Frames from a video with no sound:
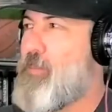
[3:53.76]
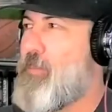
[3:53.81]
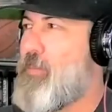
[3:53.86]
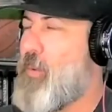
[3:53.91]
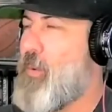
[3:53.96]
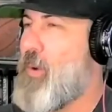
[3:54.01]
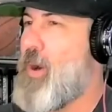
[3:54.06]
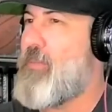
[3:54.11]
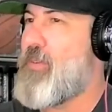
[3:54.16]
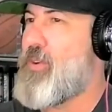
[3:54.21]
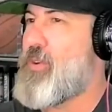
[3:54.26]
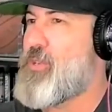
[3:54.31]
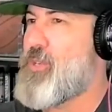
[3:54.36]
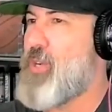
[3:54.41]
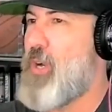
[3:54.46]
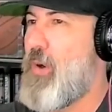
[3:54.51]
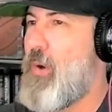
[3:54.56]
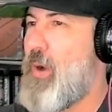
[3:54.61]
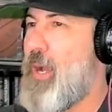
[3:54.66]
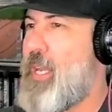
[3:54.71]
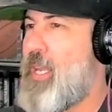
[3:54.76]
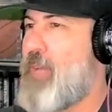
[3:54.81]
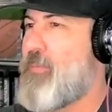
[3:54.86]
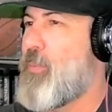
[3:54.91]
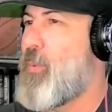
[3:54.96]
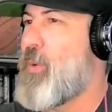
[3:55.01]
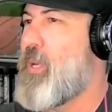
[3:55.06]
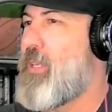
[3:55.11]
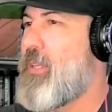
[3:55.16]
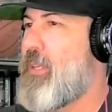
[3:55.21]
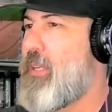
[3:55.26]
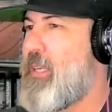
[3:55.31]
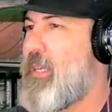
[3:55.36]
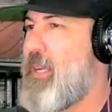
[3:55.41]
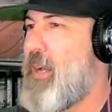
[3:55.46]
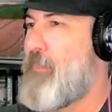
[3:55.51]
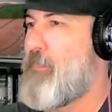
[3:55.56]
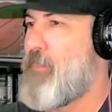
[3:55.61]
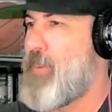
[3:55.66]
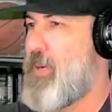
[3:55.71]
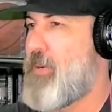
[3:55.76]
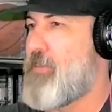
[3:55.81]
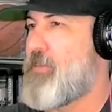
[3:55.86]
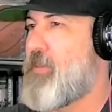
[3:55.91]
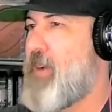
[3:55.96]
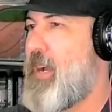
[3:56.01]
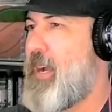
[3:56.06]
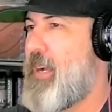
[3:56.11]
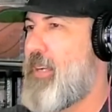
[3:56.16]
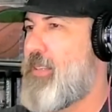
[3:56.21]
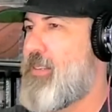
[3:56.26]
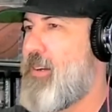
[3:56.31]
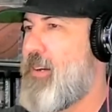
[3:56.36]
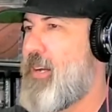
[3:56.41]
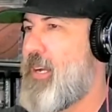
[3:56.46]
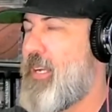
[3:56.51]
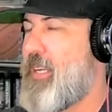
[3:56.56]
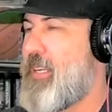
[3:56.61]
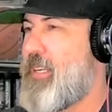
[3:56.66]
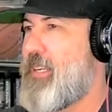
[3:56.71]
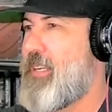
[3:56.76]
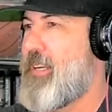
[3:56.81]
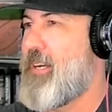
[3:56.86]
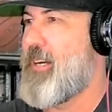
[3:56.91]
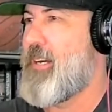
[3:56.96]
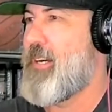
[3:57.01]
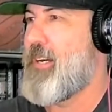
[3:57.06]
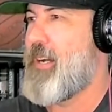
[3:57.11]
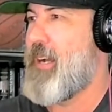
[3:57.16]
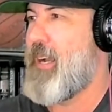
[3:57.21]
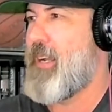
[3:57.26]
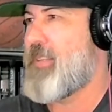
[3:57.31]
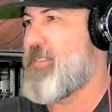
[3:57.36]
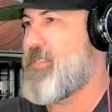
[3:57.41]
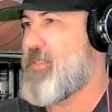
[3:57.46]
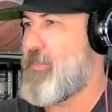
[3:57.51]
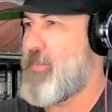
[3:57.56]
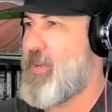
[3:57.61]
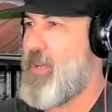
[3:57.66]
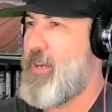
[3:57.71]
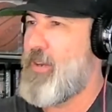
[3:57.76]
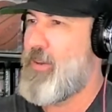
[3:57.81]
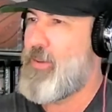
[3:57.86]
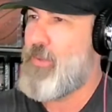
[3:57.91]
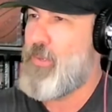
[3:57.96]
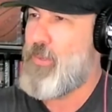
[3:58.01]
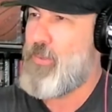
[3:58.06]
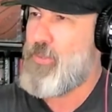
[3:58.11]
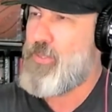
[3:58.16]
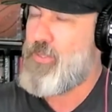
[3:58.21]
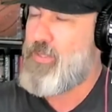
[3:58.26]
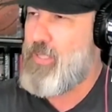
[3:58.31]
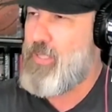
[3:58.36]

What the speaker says: before every show, I give weekly a beard fact. All right. Something kind of new, just